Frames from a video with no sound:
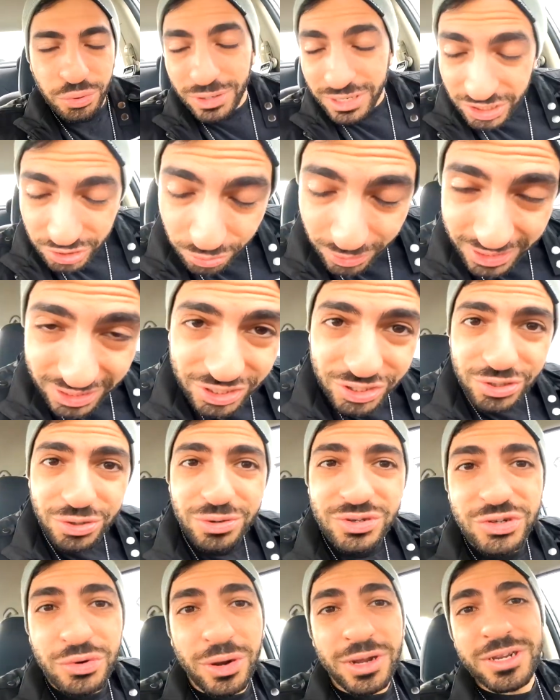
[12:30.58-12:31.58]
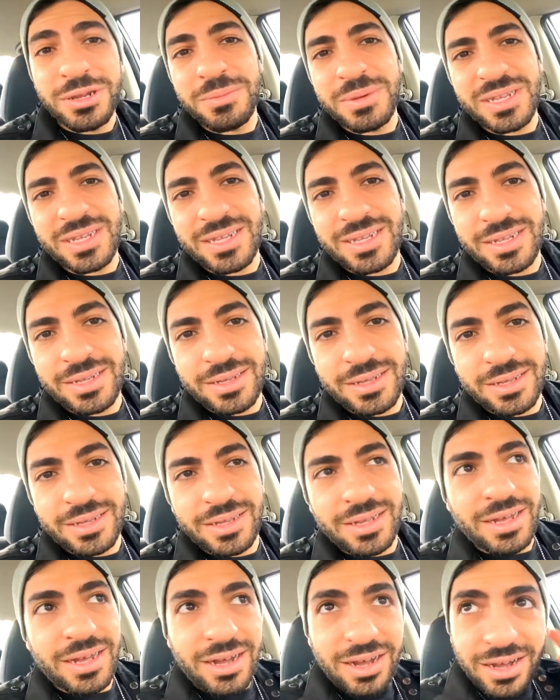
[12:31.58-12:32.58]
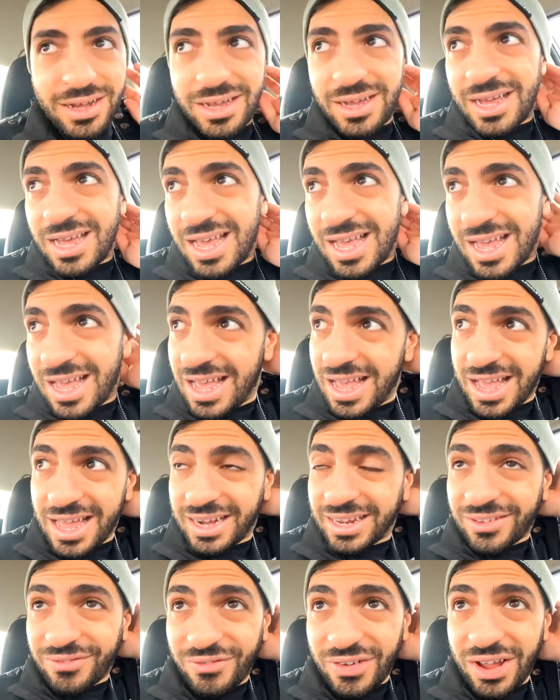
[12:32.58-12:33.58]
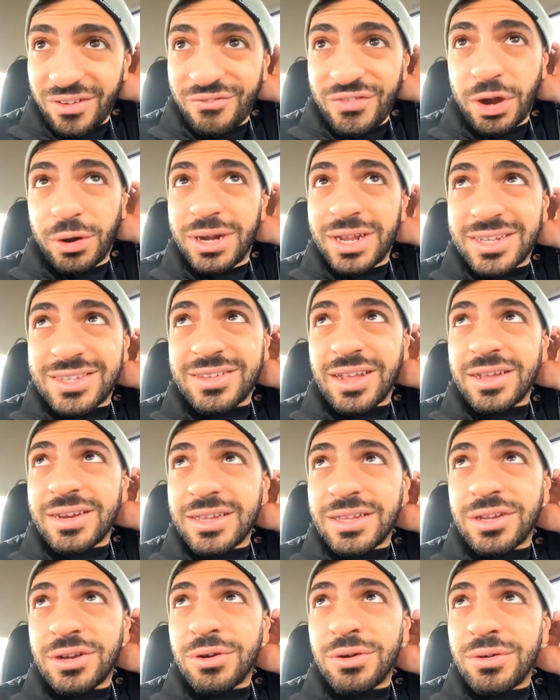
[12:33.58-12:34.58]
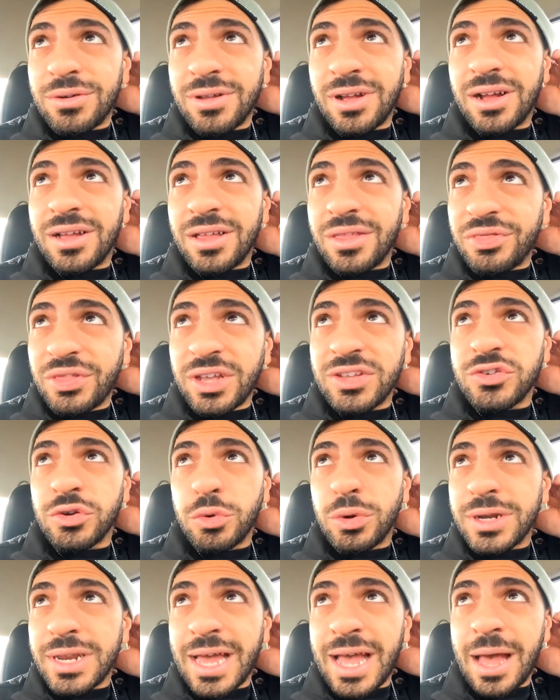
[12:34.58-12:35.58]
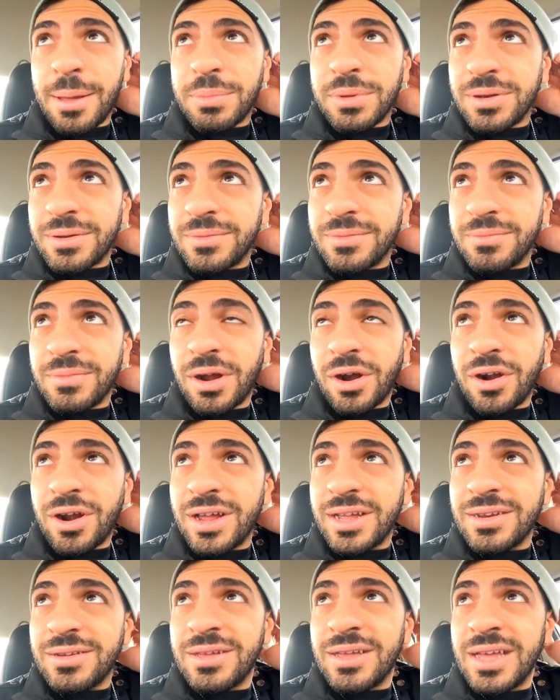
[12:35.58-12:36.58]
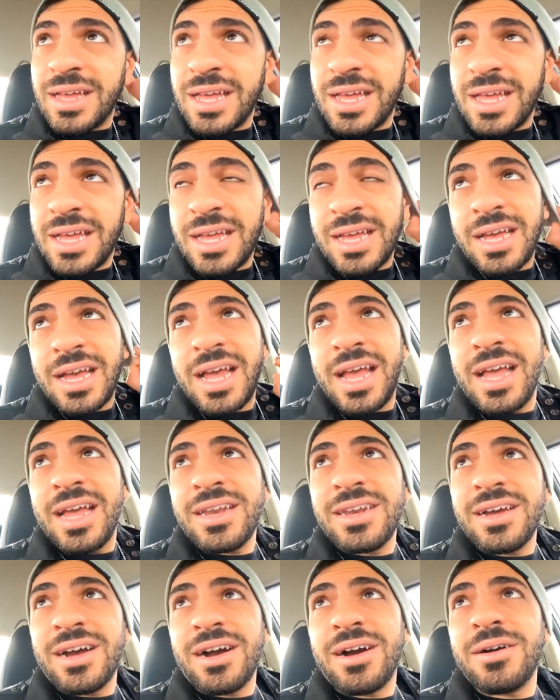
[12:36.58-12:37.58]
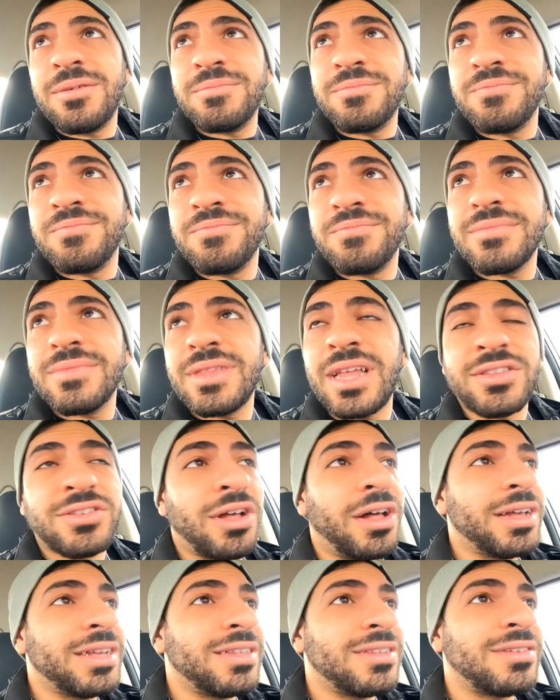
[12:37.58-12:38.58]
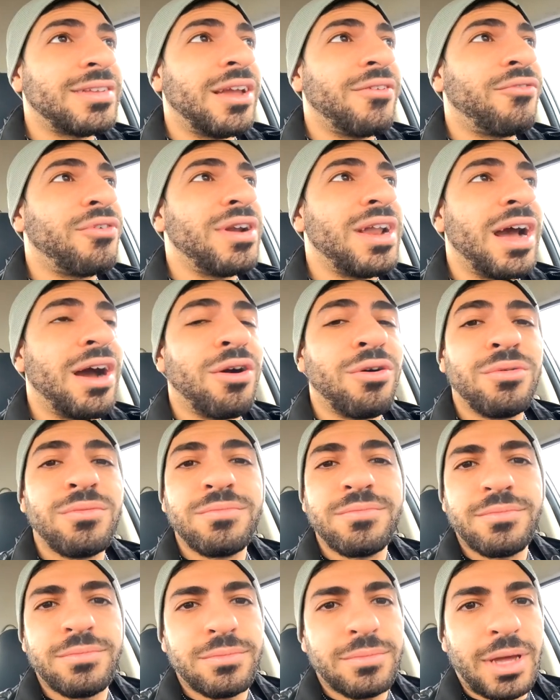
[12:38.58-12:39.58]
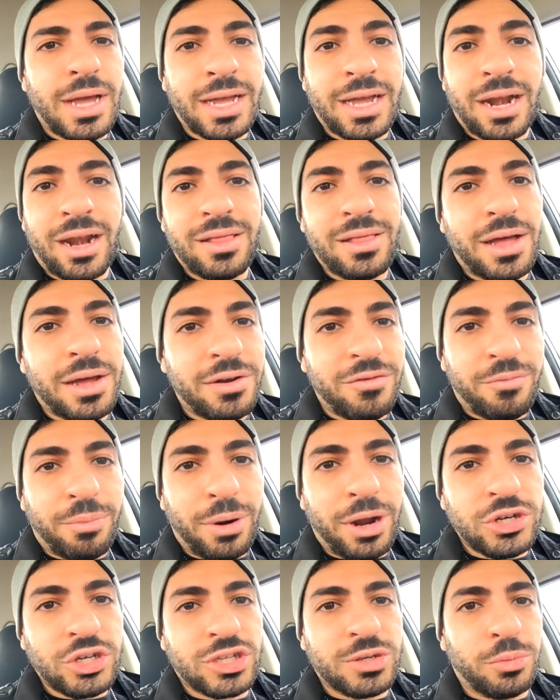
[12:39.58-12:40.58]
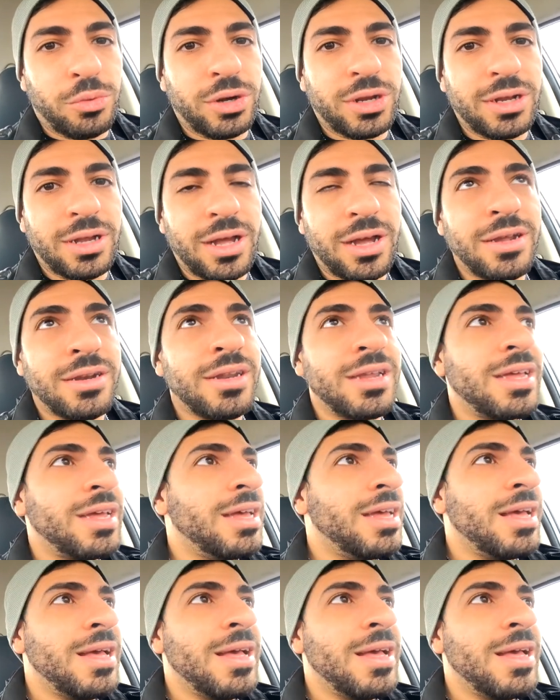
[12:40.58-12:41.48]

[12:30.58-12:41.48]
2022 is going to be a very exciting year. Things are going to happen, all right? And that's all I can say for now. I got a lot of projects I'm working on,